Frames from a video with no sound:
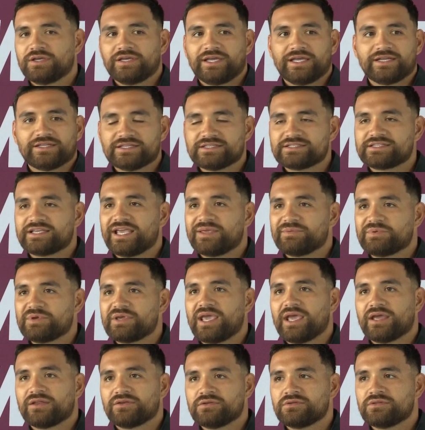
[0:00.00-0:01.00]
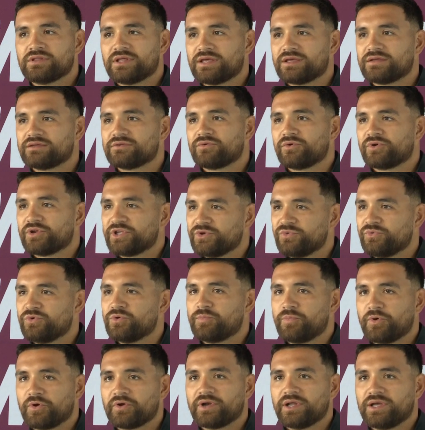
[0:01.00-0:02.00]
In this game, you can't do that, or you will
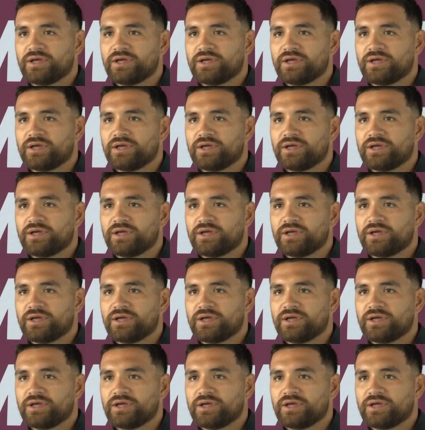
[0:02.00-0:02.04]
burn